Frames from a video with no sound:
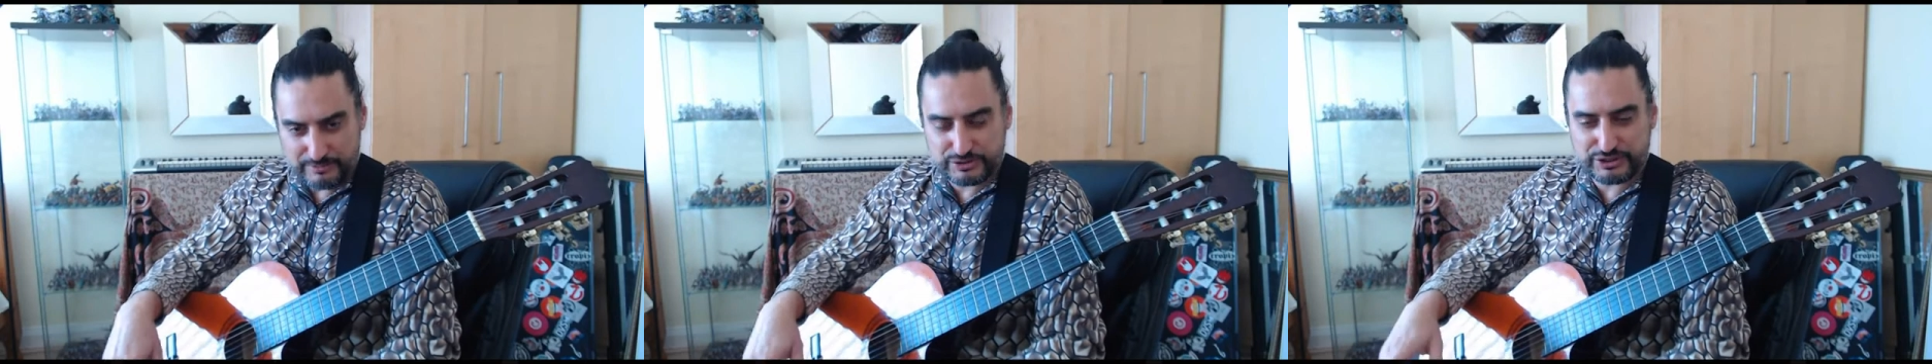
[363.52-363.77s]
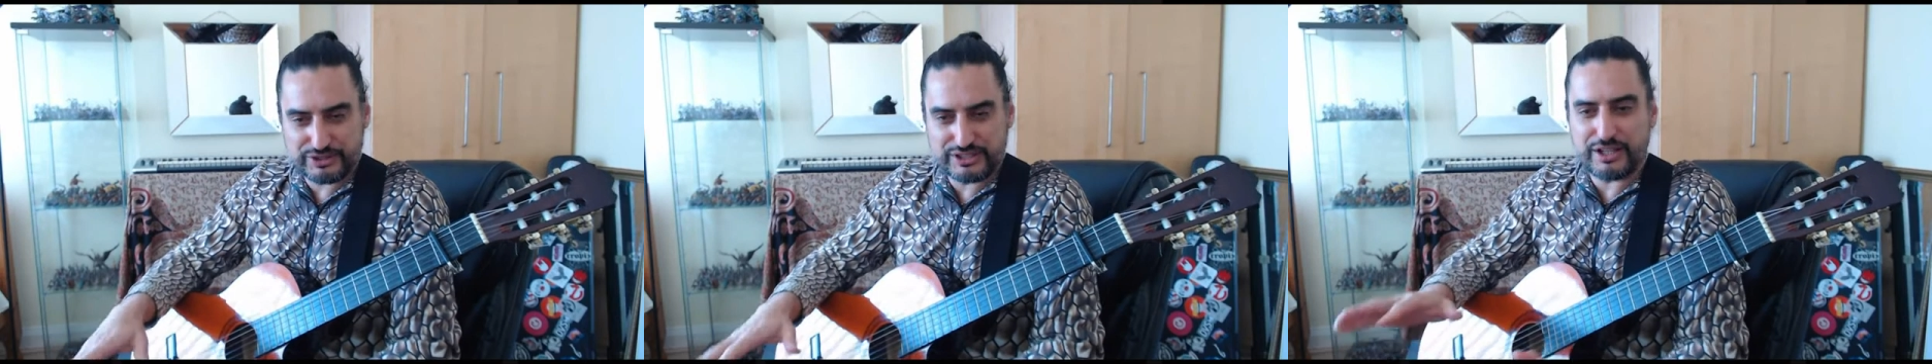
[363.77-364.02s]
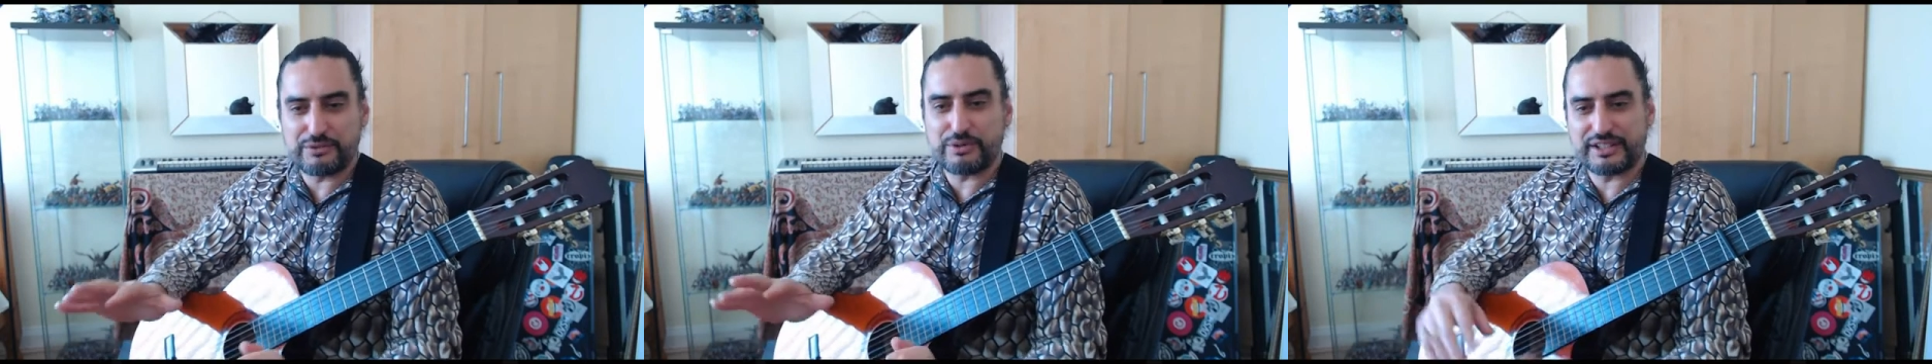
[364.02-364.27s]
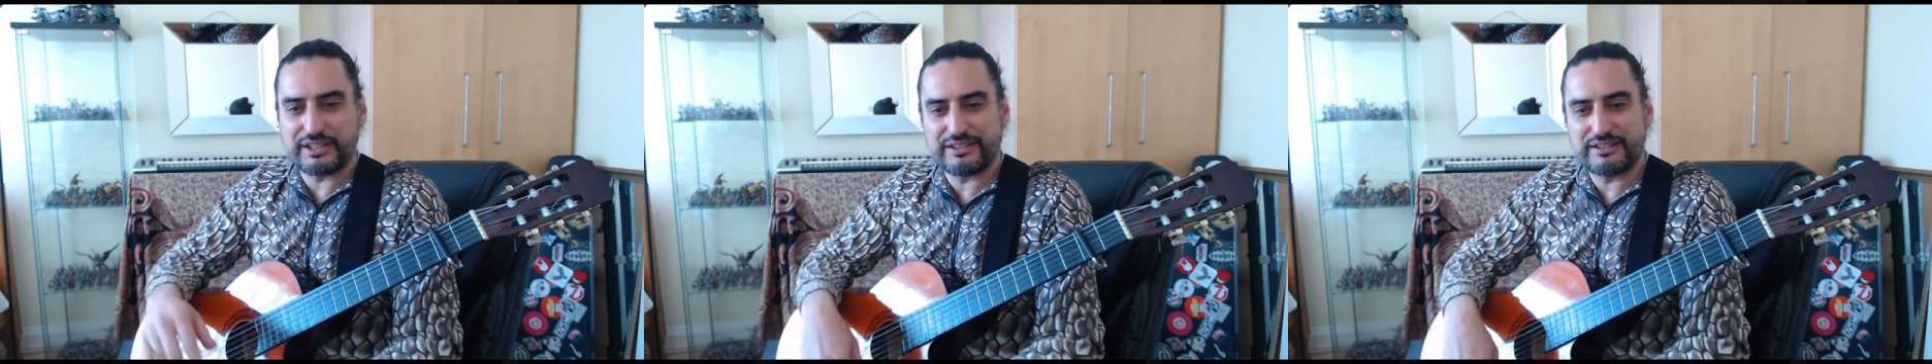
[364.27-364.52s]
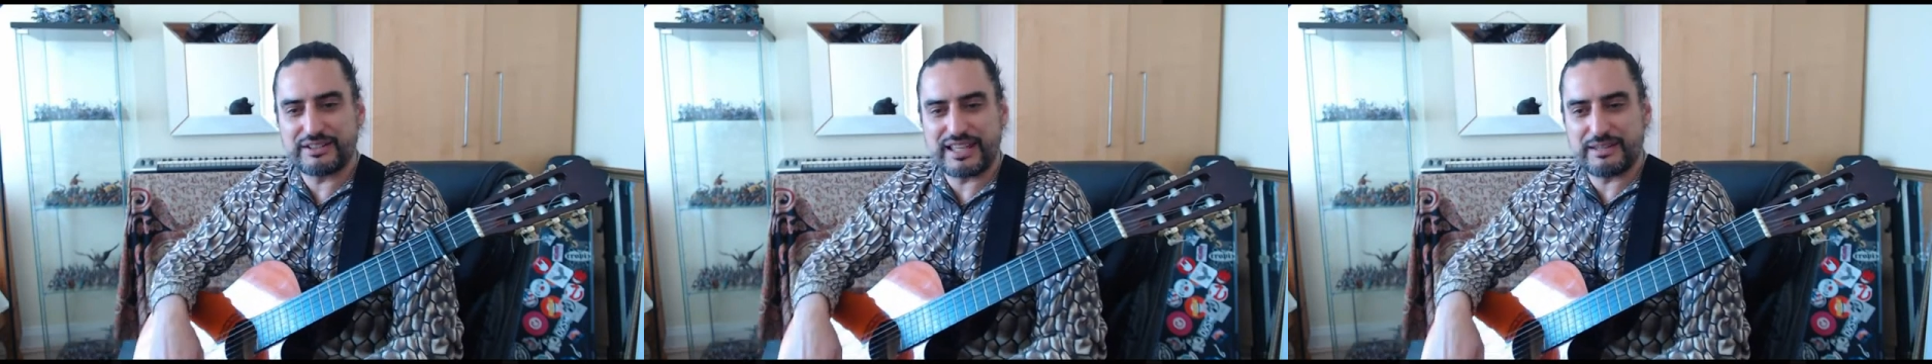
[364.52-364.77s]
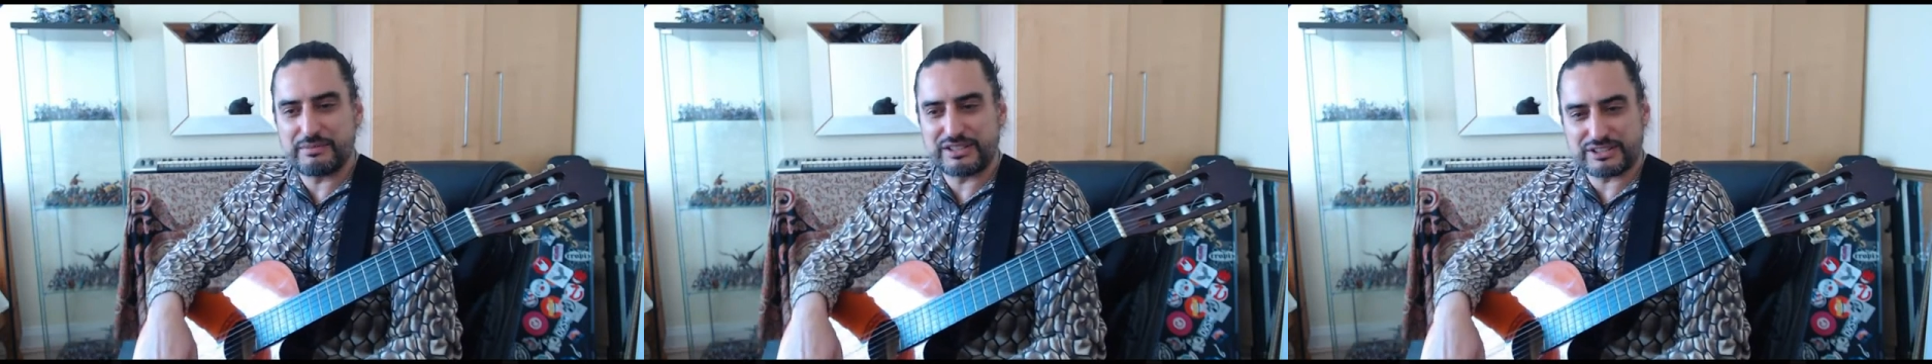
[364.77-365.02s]
I'm sure you don't want to
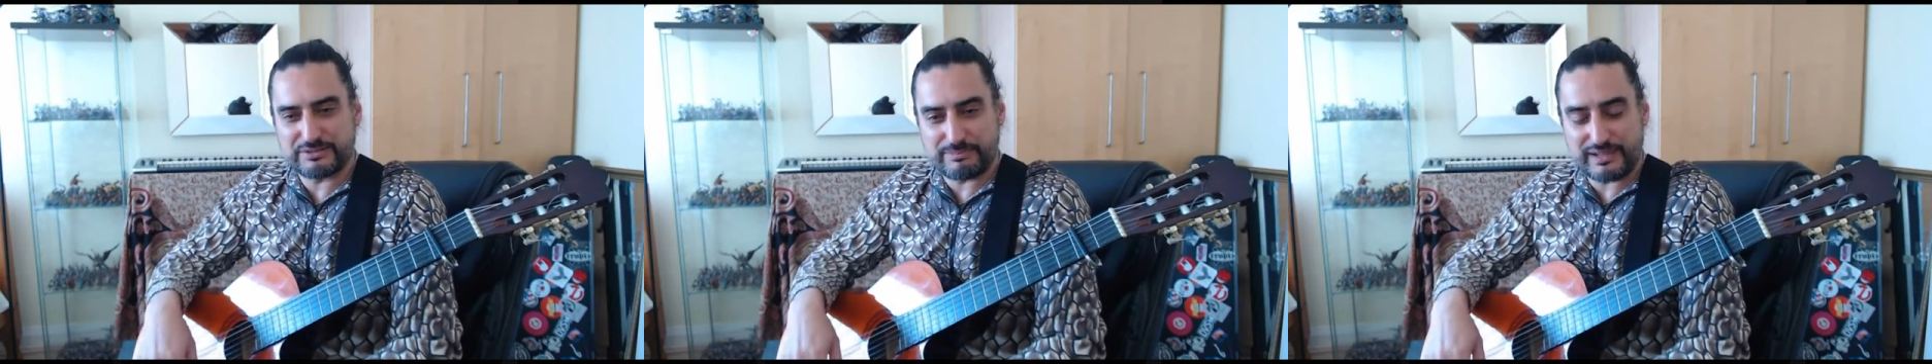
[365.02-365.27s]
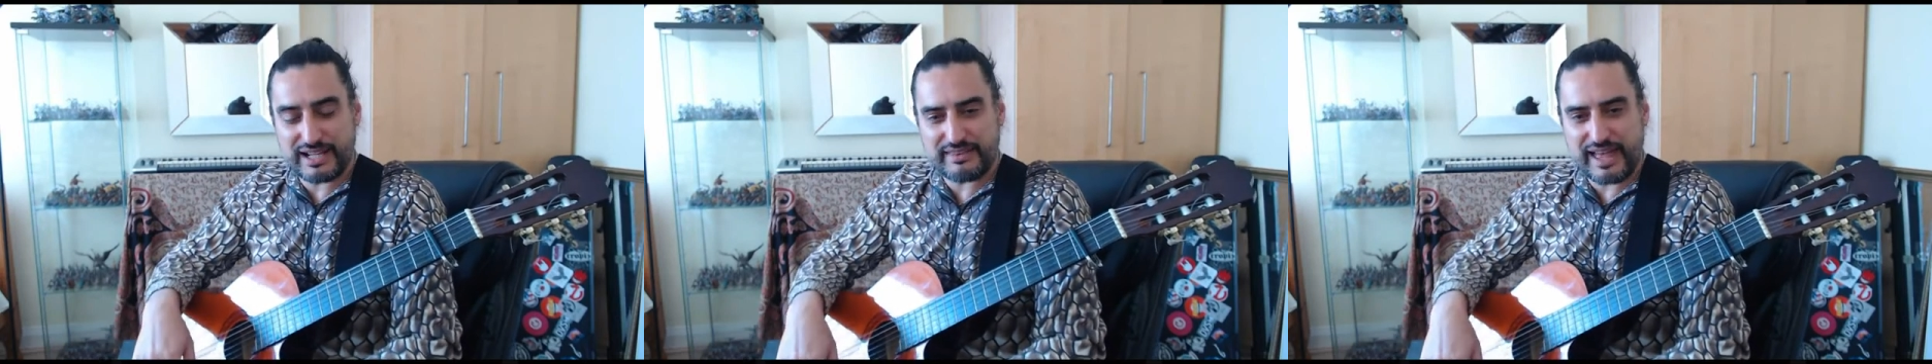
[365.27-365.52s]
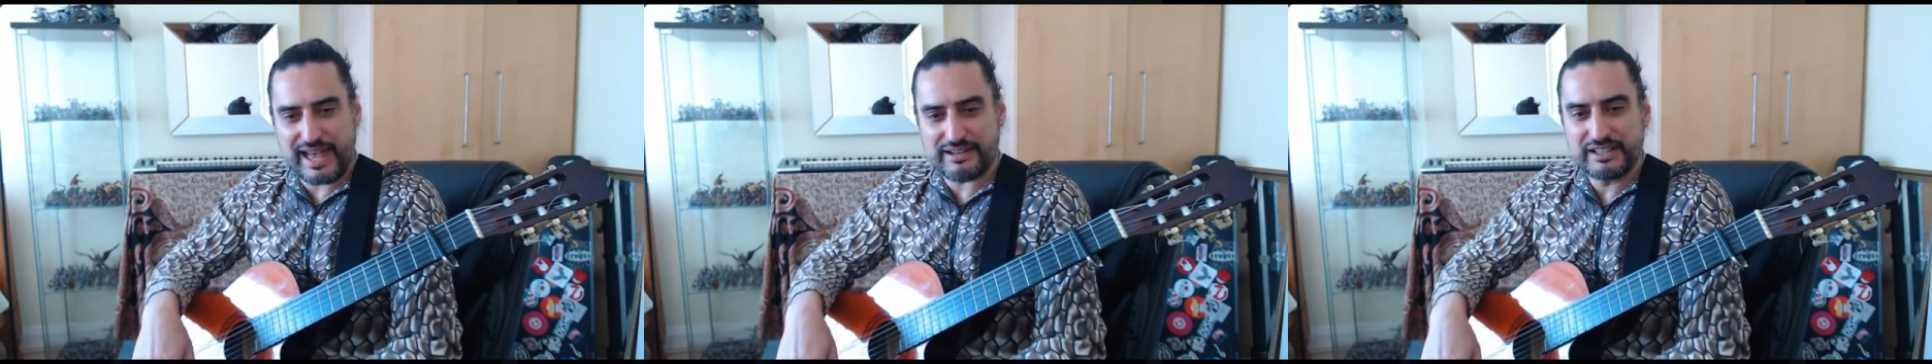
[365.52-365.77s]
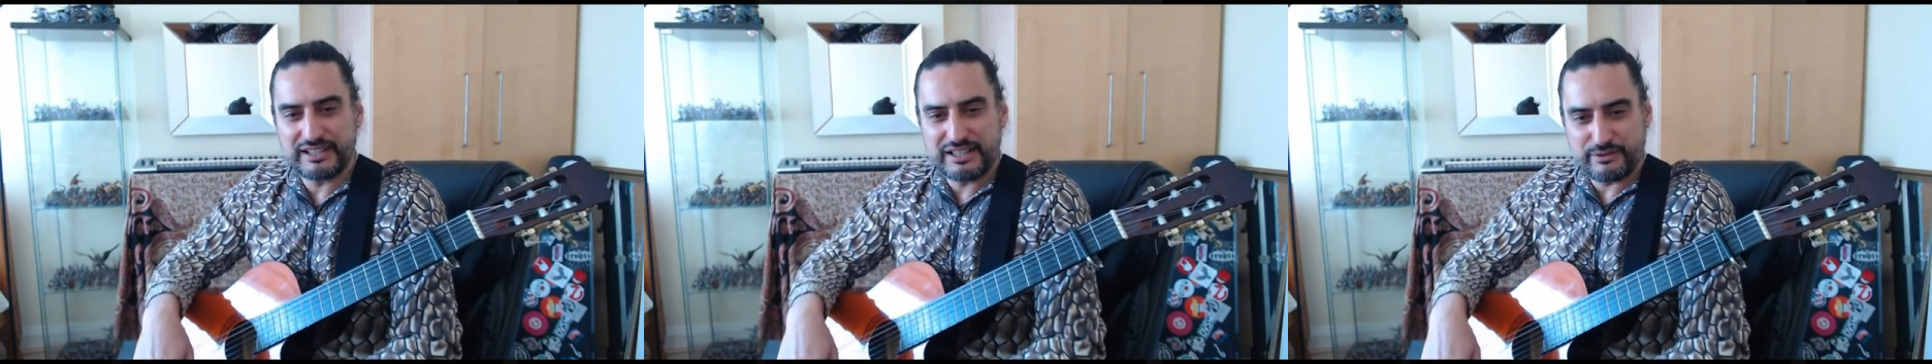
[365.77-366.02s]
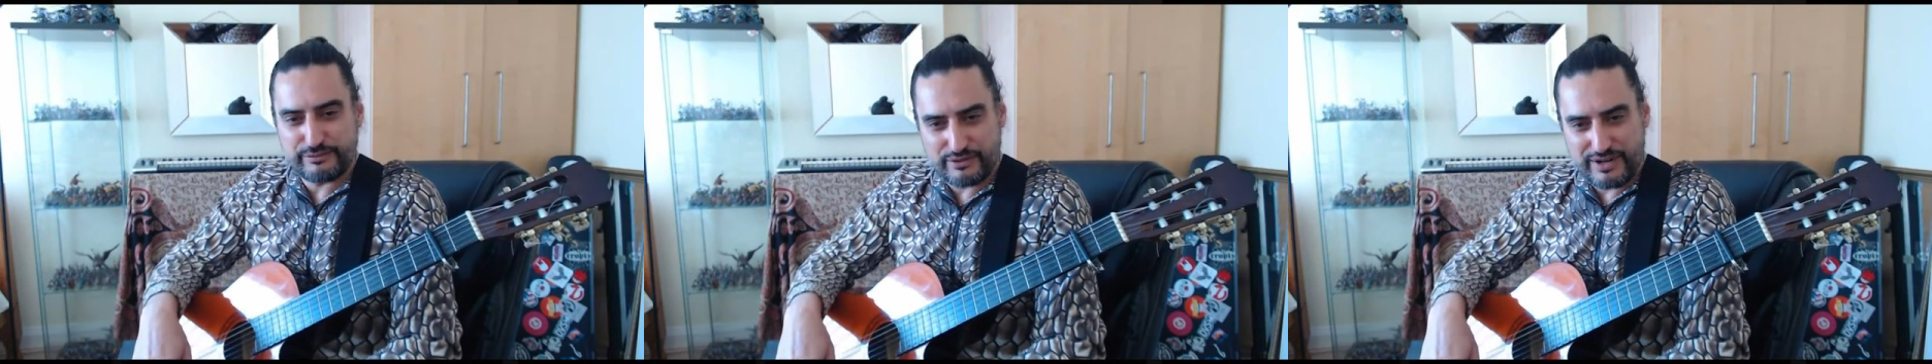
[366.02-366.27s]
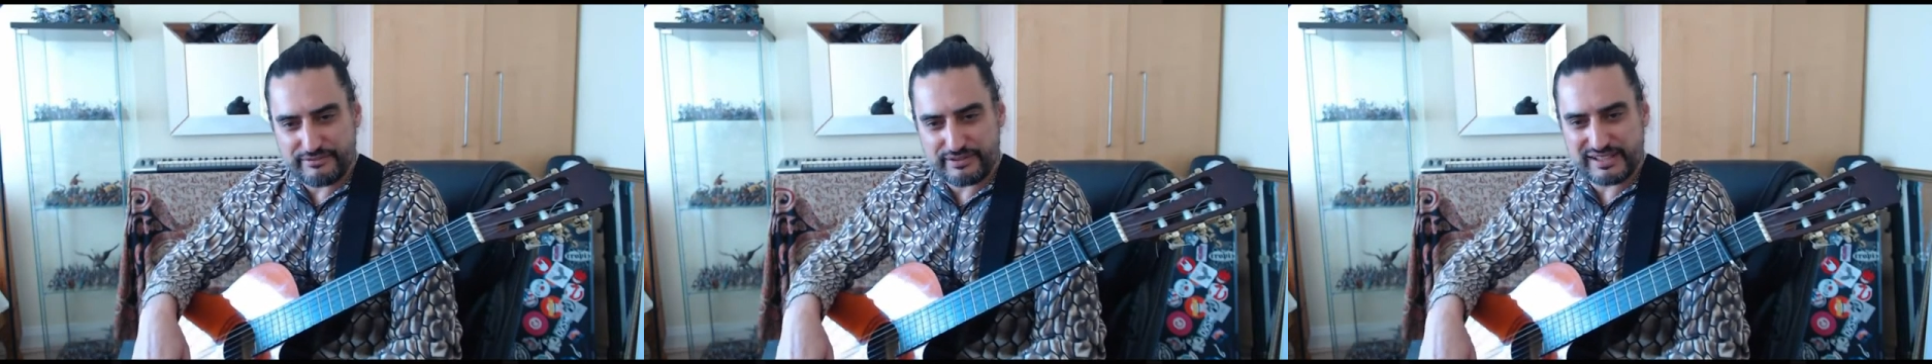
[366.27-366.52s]
hear me just playing that forever.